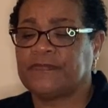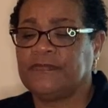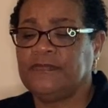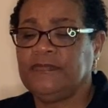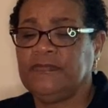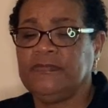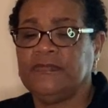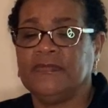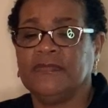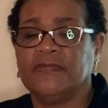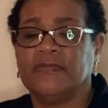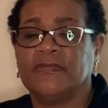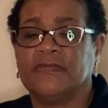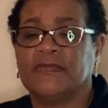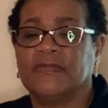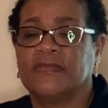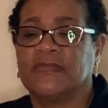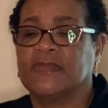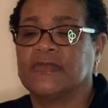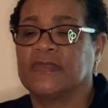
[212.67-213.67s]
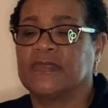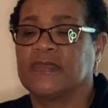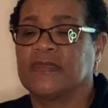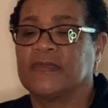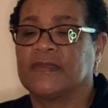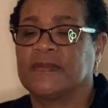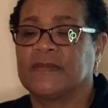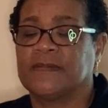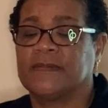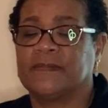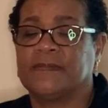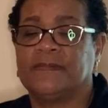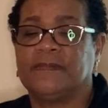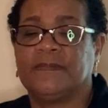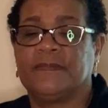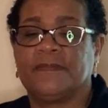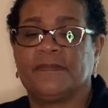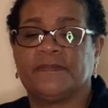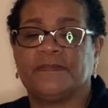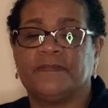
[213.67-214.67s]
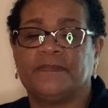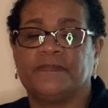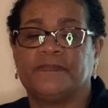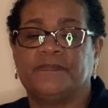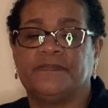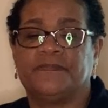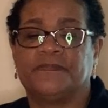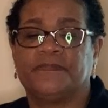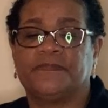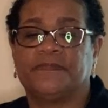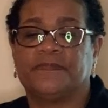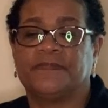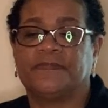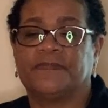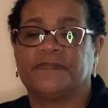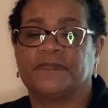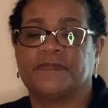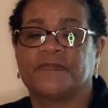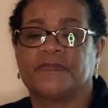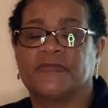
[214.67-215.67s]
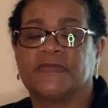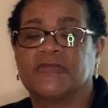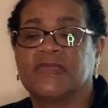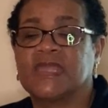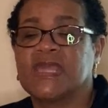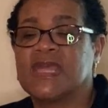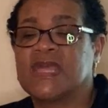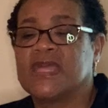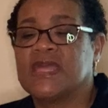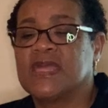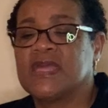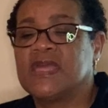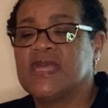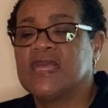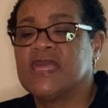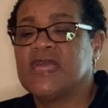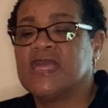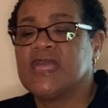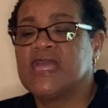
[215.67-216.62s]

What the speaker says: [no speech]